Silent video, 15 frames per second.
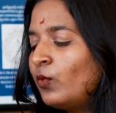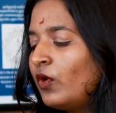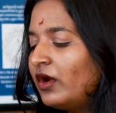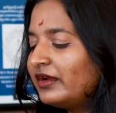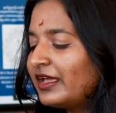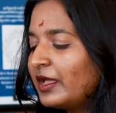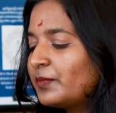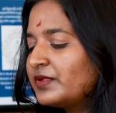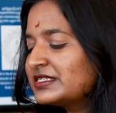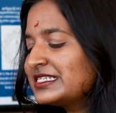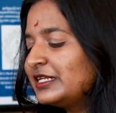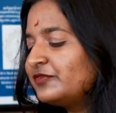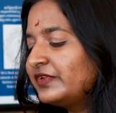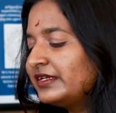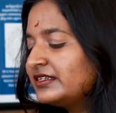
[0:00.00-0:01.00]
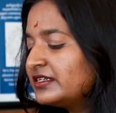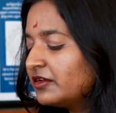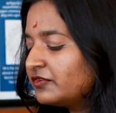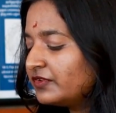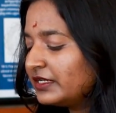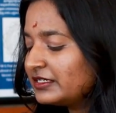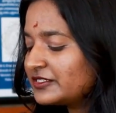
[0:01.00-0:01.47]
What I personally feel
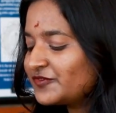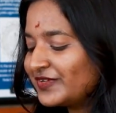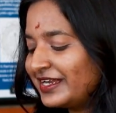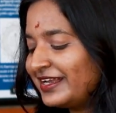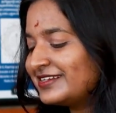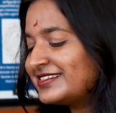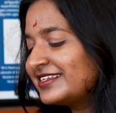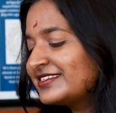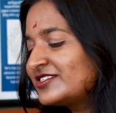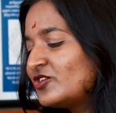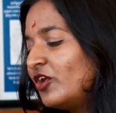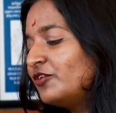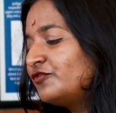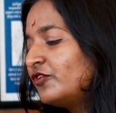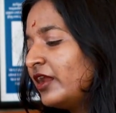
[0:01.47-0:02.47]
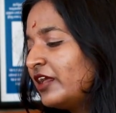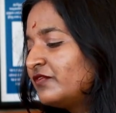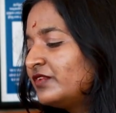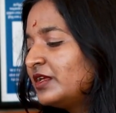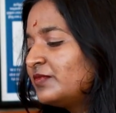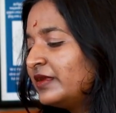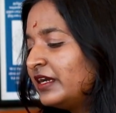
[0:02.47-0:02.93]
is freelancing is not for
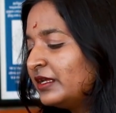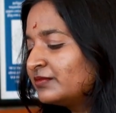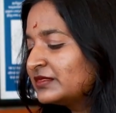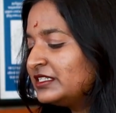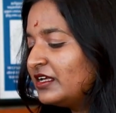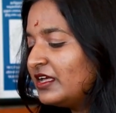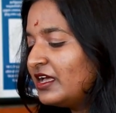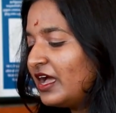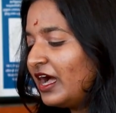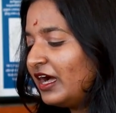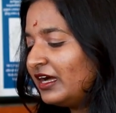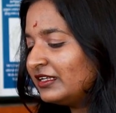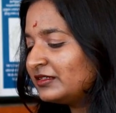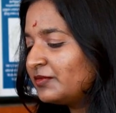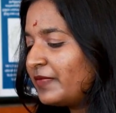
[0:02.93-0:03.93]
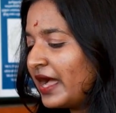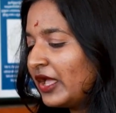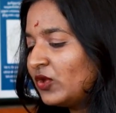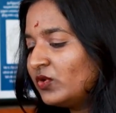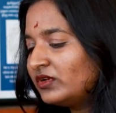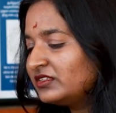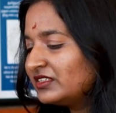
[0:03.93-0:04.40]
everybody. And the
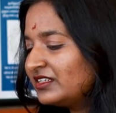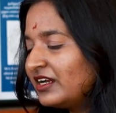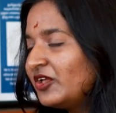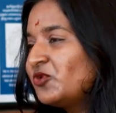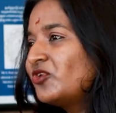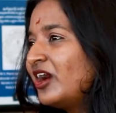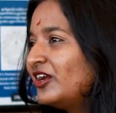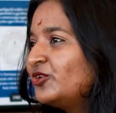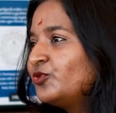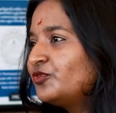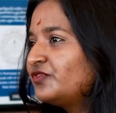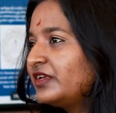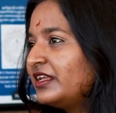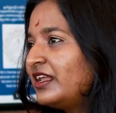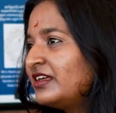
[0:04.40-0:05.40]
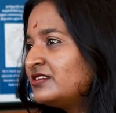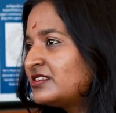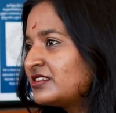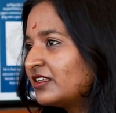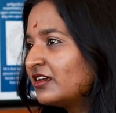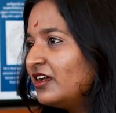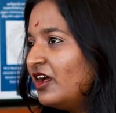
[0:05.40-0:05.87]
bio irundhuna you can't do
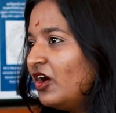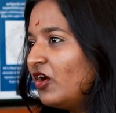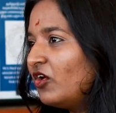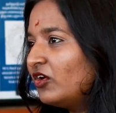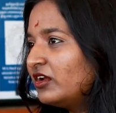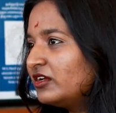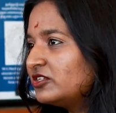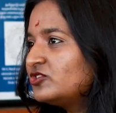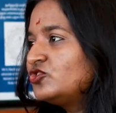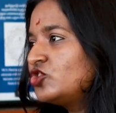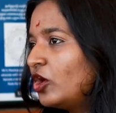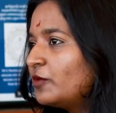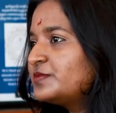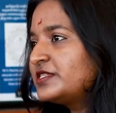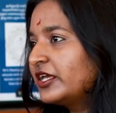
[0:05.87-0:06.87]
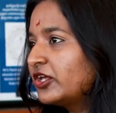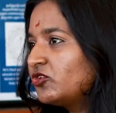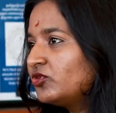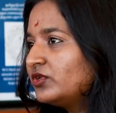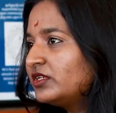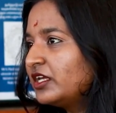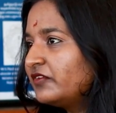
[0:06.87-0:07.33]
freelancing, or a job
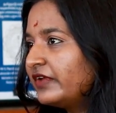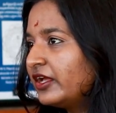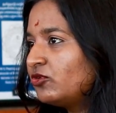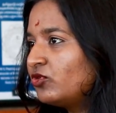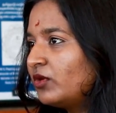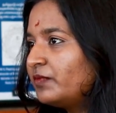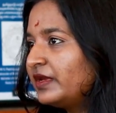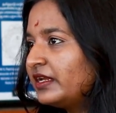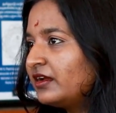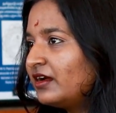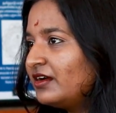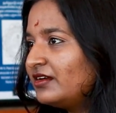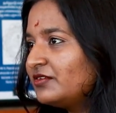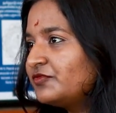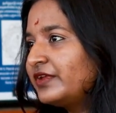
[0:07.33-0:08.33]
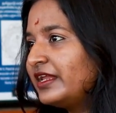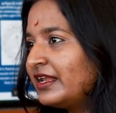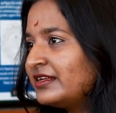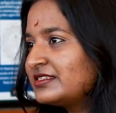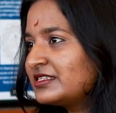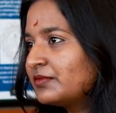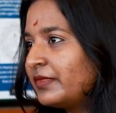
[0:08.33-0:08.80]
security venum appadina
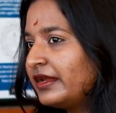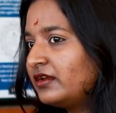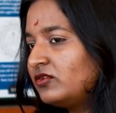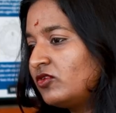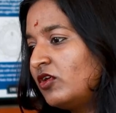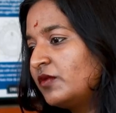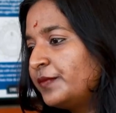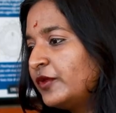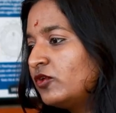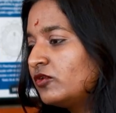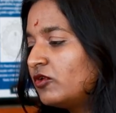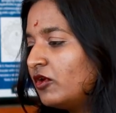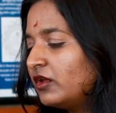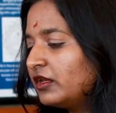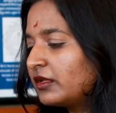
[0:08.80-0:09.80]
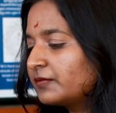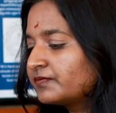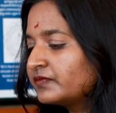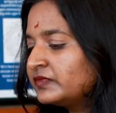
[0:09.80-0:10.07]
freelancing might not be your call.